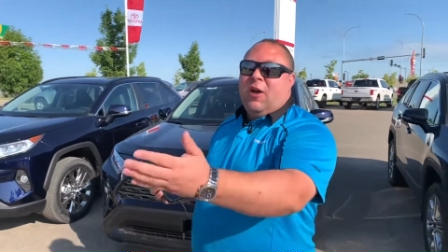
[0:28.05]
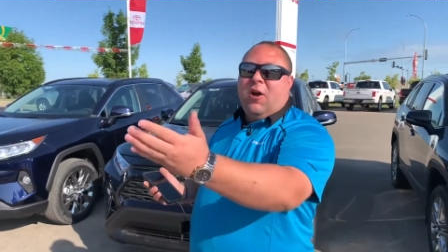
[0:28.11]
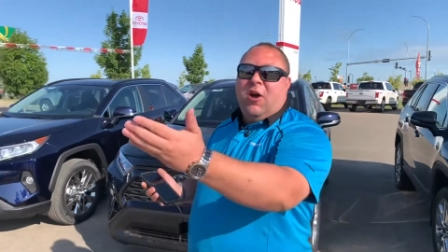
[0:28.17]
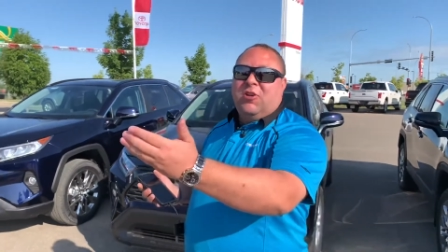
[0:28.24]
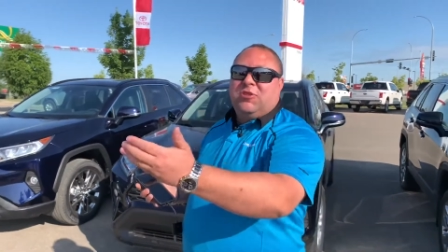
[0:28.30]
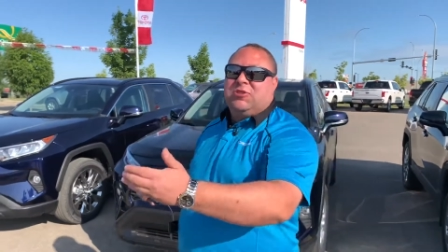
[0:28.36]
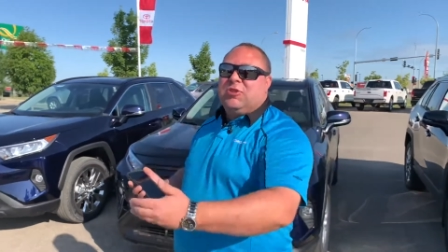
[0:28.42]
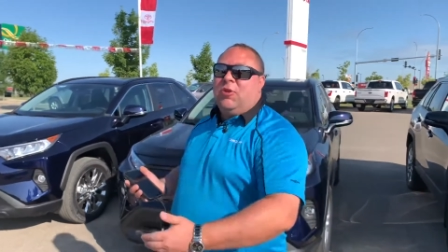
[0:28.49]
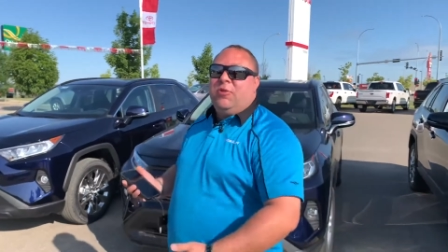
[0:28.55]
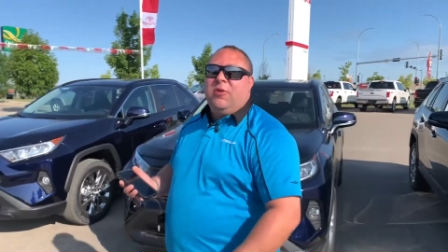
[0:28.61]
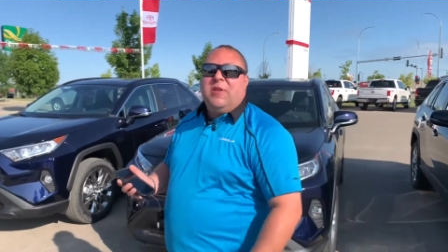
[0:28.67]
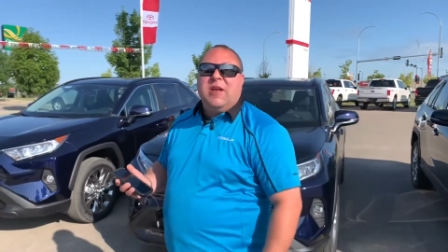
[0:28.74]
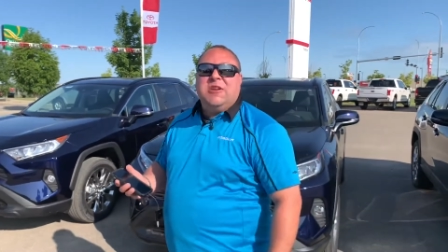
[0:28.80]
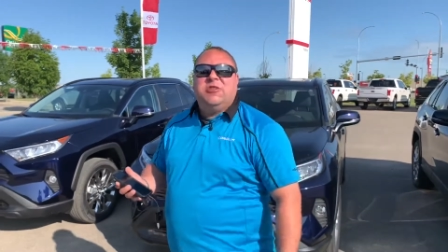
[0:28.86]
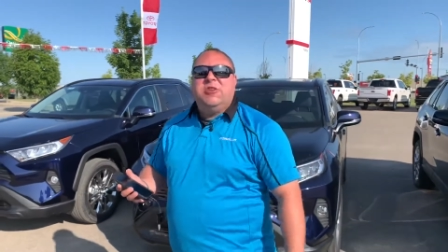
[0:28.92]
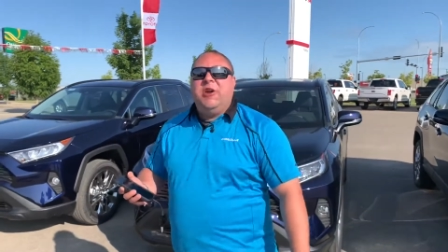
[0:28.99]
Also, the
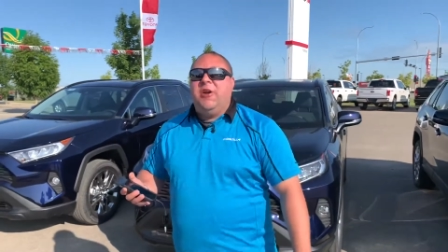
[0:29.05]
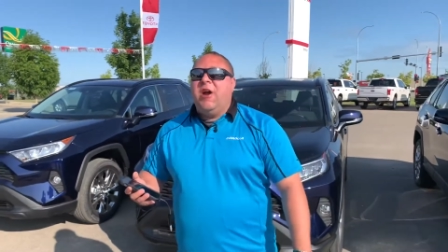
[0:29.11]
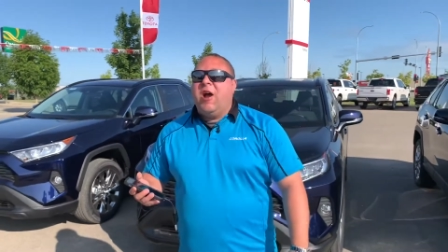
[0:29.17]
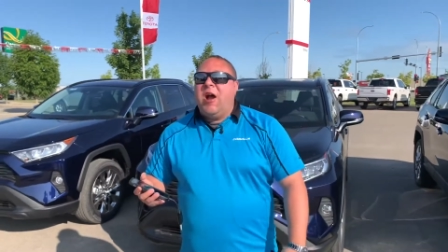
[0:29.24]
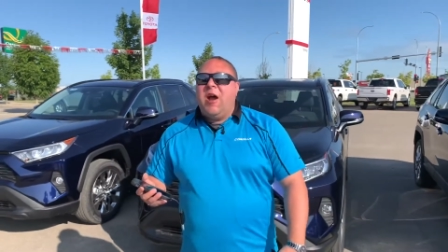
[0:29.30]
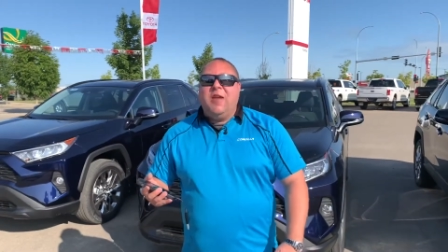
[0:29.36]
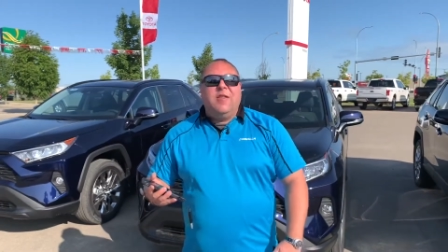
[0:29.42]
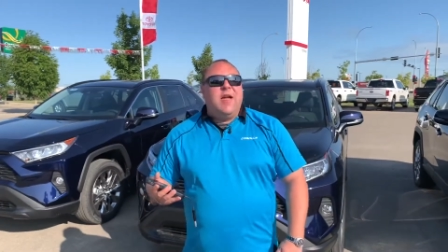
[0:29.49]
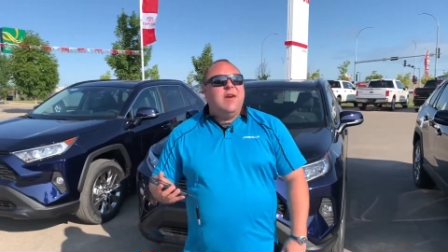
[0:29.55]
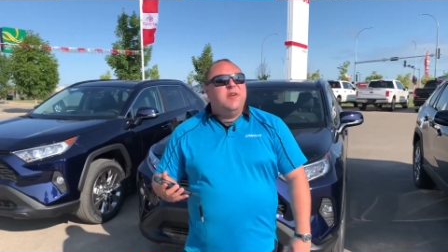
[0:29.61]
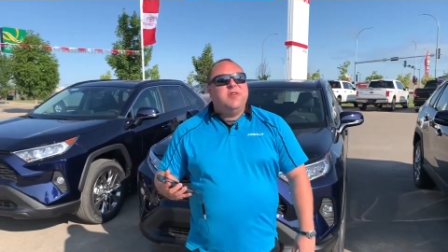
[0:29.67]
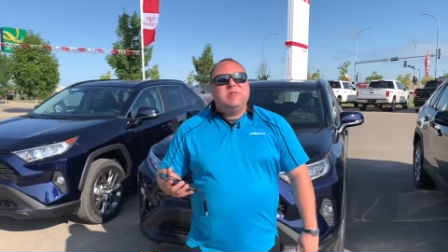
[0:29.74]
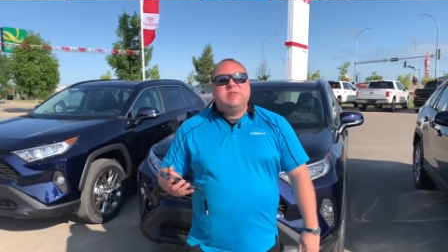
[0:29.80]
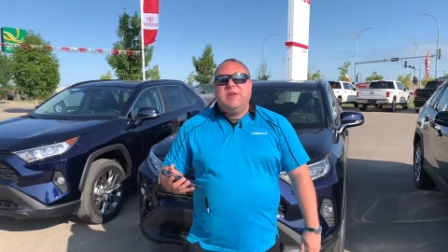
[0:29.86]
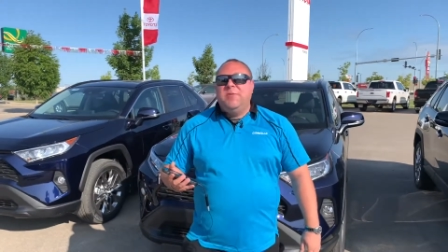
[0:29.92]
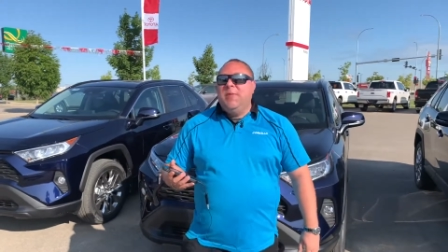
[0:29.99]
legendary Highlander
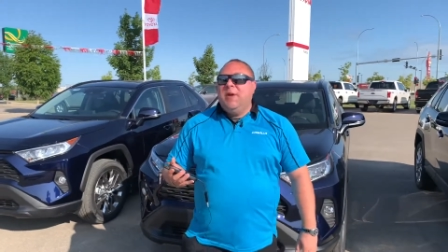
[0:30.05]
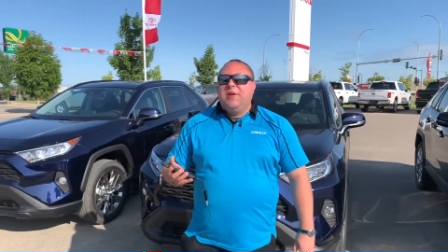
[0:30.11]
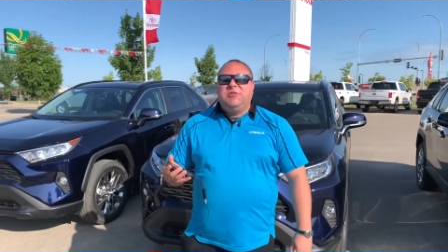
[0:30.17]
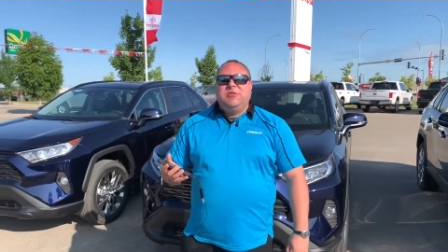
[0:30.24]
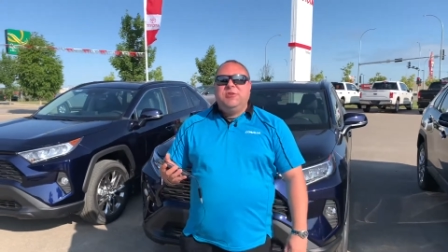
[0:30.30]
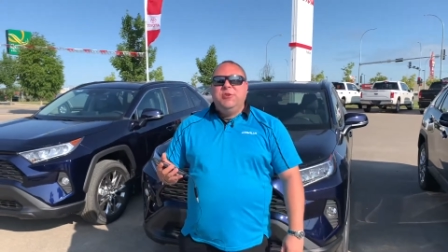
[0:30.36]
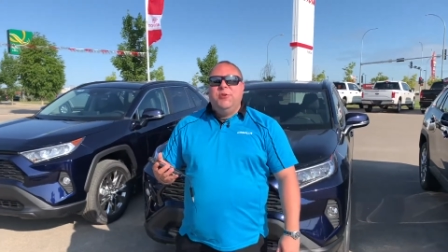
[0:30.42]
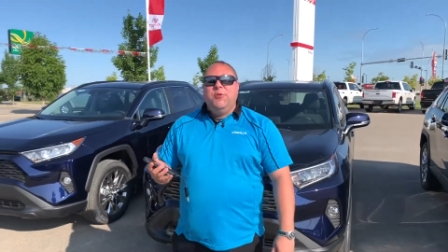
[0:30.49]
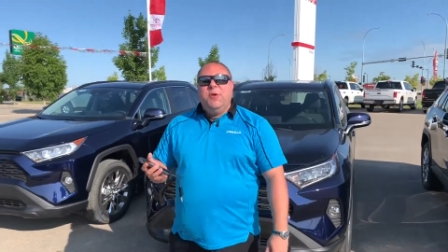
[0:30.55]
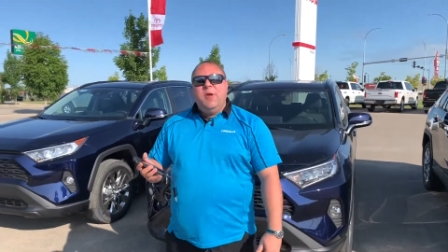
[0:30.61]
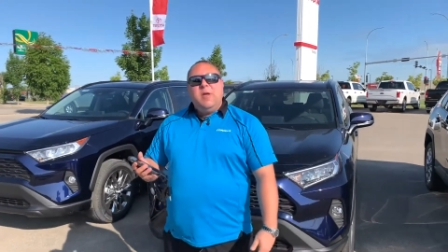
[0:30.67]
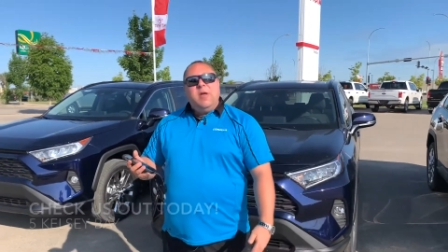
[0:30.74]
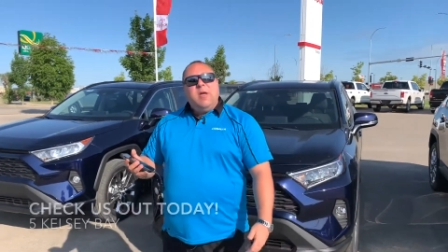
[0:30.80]
is in there too